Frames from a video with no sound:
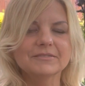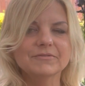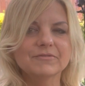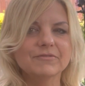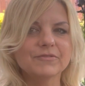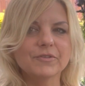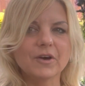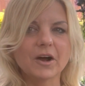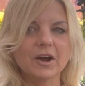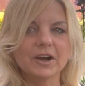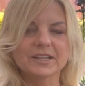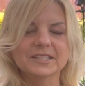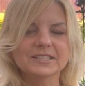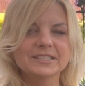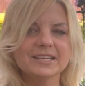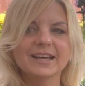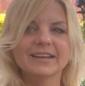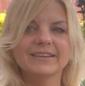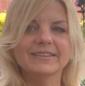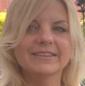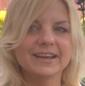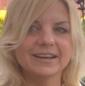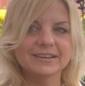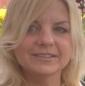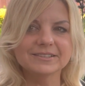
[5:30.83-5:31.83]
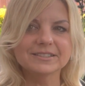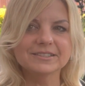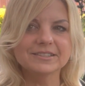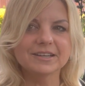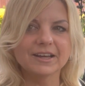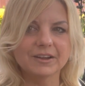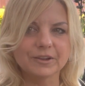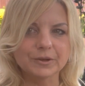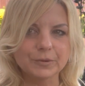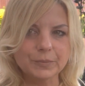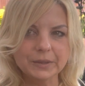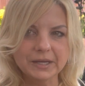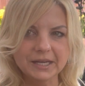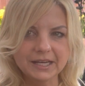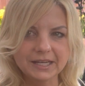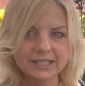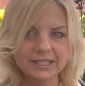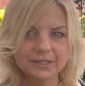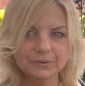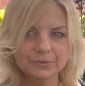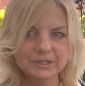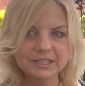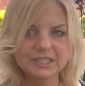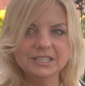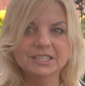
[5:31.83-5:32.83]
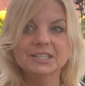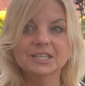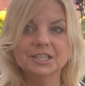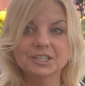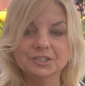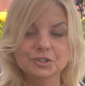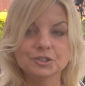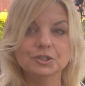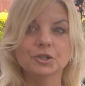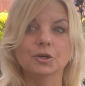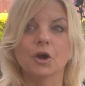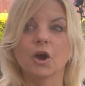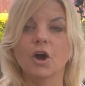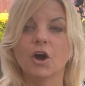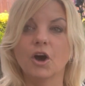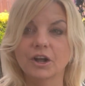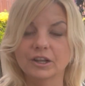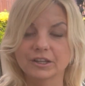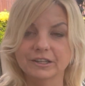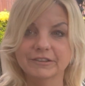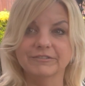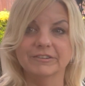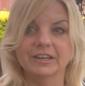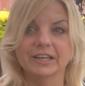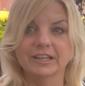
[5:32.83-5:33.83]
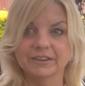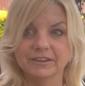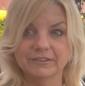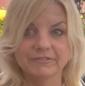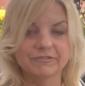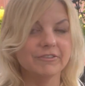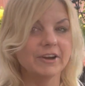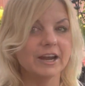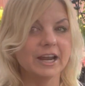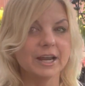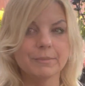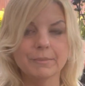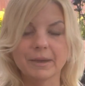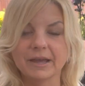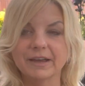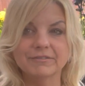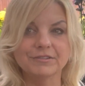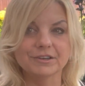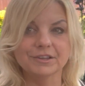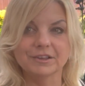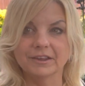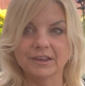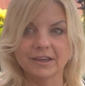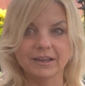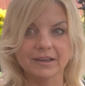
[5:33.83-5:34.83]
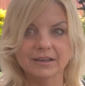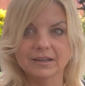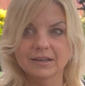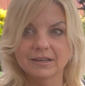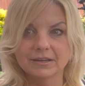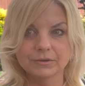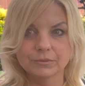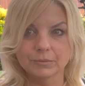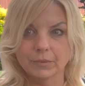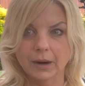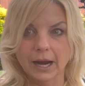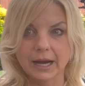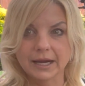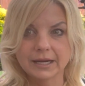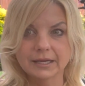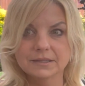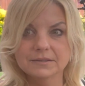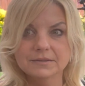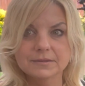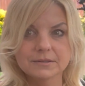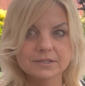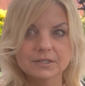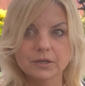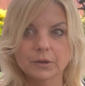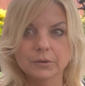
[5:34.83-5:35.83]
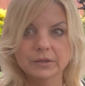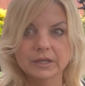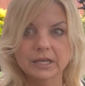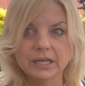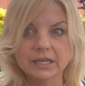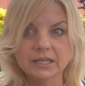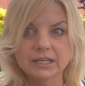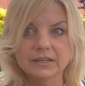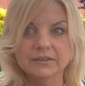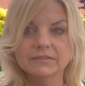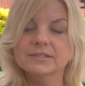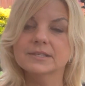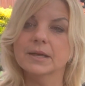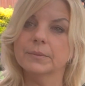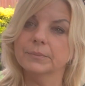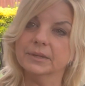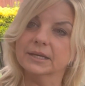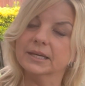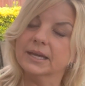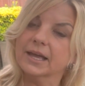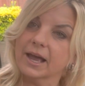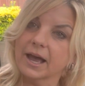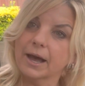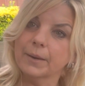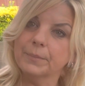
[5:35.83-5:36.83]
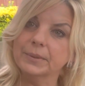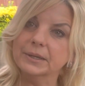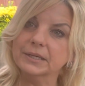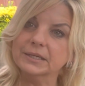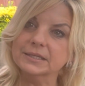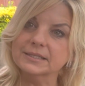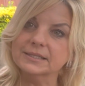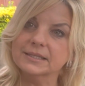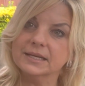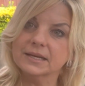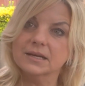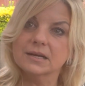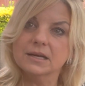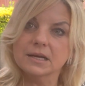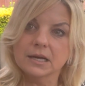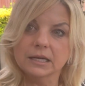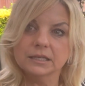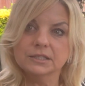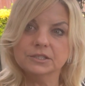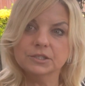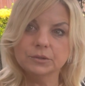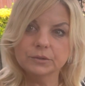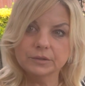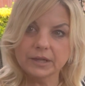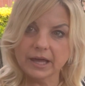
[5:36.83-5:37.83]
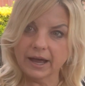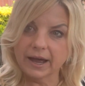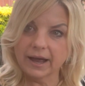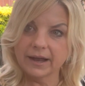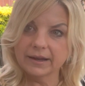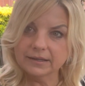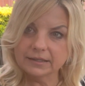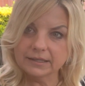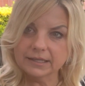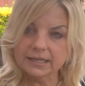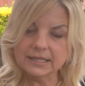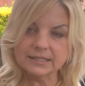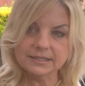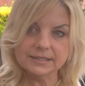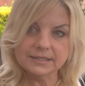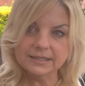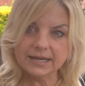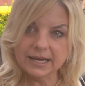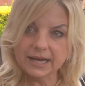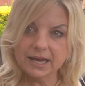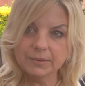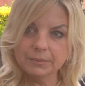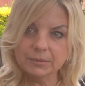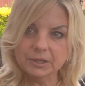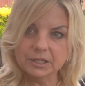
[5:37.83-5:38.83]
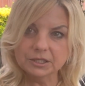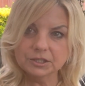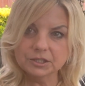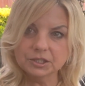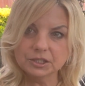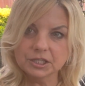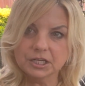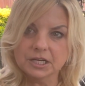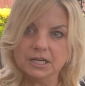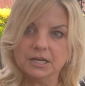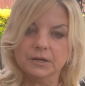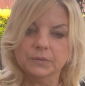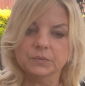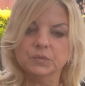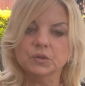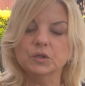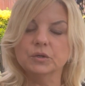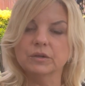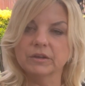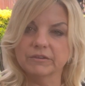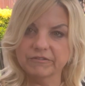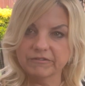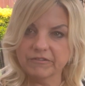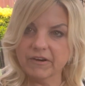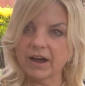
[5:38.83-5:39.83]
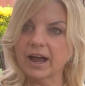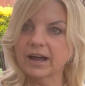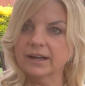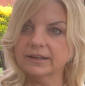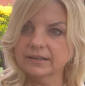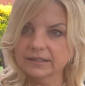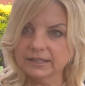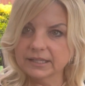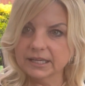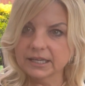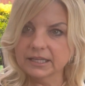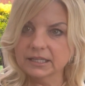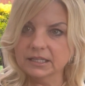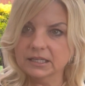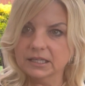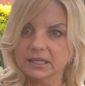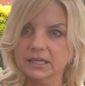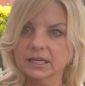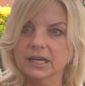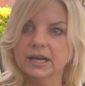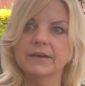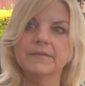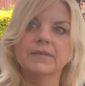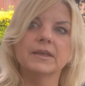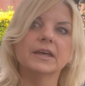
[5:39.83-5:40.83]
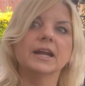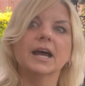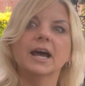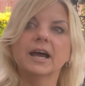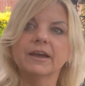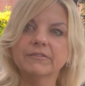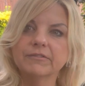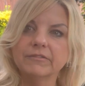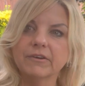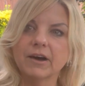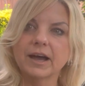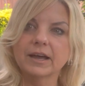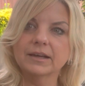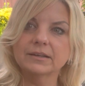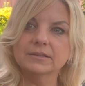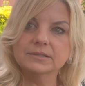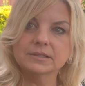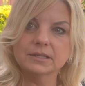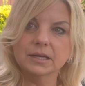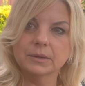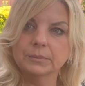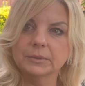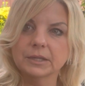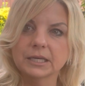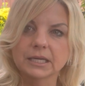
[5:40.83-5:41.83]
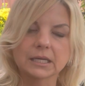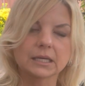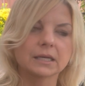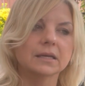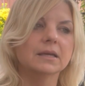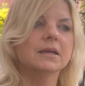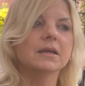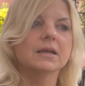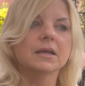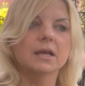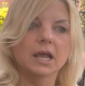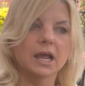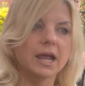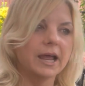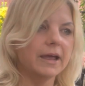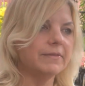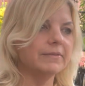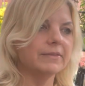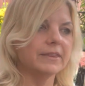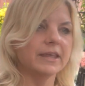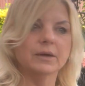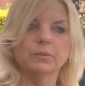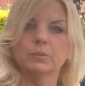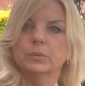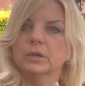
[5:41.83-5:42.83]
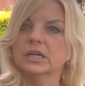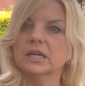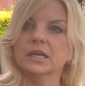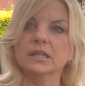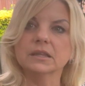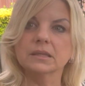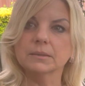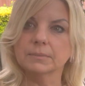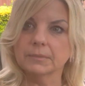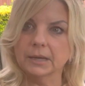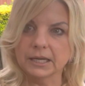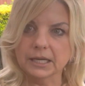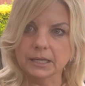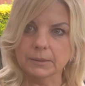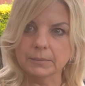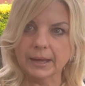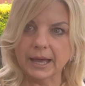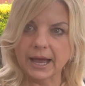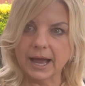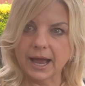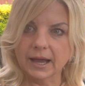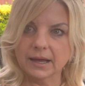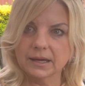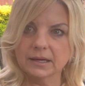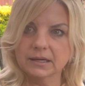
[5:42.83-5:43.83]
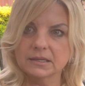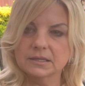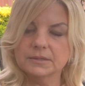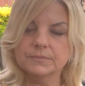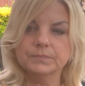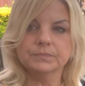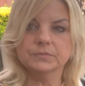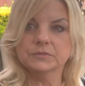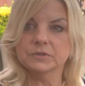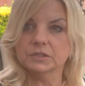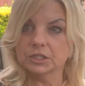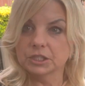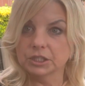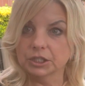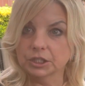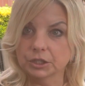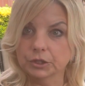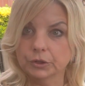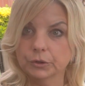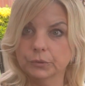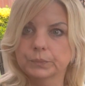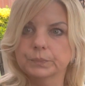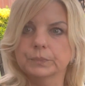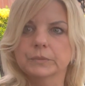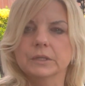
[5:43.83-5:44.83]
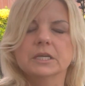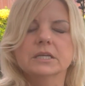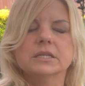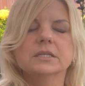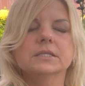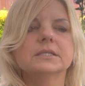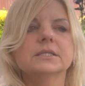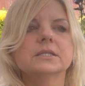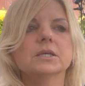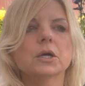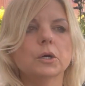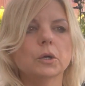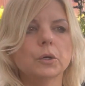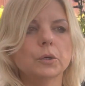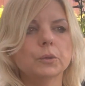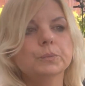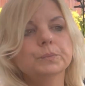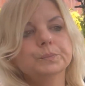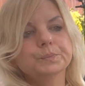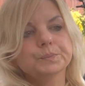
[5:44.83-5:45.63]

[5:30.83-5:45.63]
on a $10,000 painting, we need to insure all of it, the frame, everything, right? So that if something happens to that and it gets damaged, you can file it, and then I file something, and then we get the money back to you. So